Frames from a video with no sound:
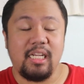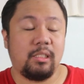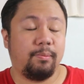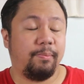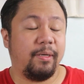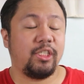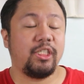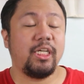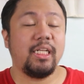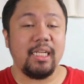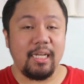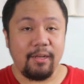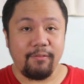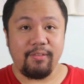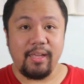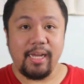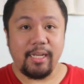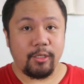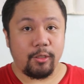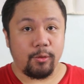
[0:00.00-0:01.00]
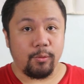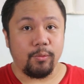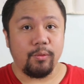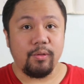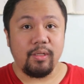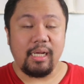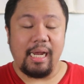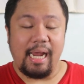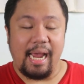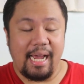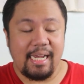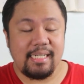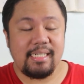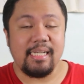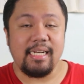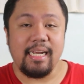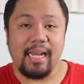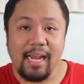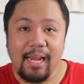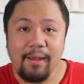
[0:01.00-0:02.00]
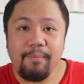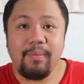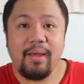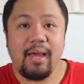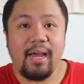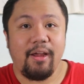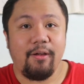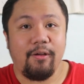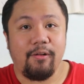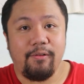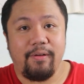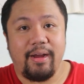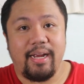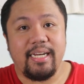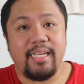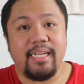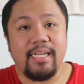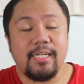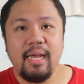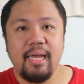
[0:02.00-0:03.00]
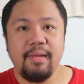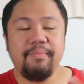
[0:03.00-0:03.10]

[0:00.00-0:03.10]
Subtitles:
especially if that tool has an API already.